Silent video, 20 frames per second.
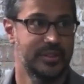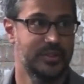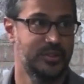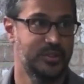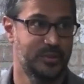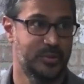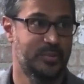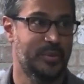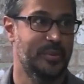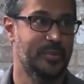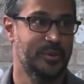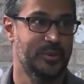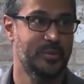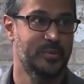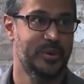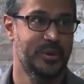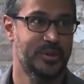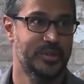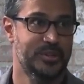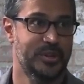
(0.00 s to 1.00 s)
you'll probably do a
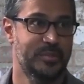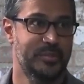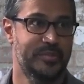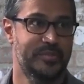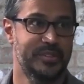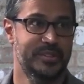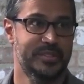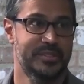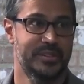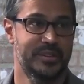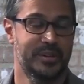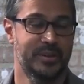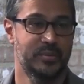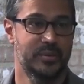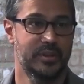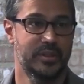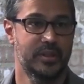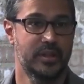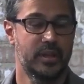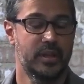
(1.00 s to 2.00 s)
better job of this than i
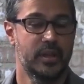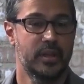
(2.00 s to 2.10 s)
will